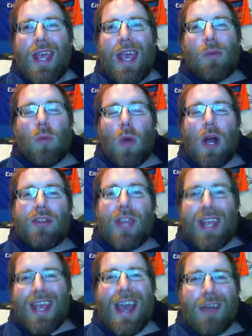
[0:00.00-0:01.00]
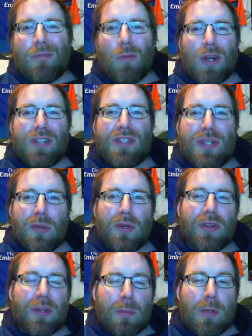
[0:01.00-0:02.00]
And while they have won two
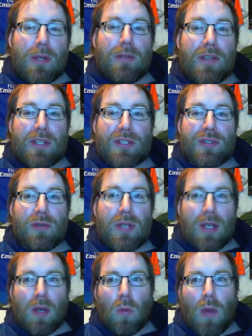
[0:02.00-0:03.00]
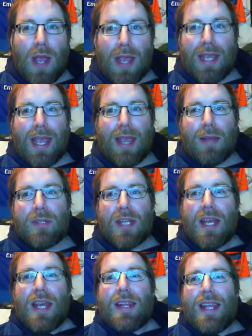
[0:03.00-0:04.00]
of their previous three away games,
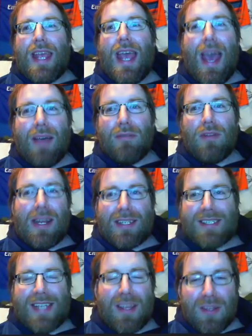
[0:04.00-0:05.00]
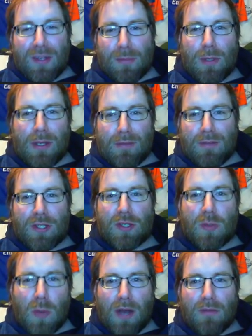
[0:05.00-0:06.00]
they have lost ten of their previous
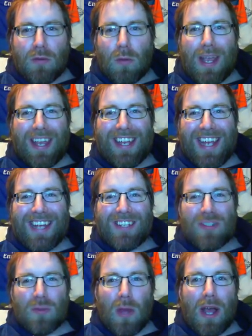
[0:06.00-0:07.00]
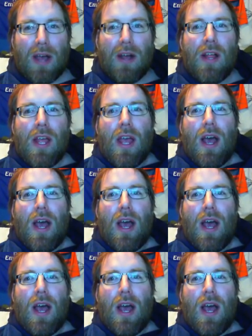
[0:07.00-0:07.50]
twelve away as well.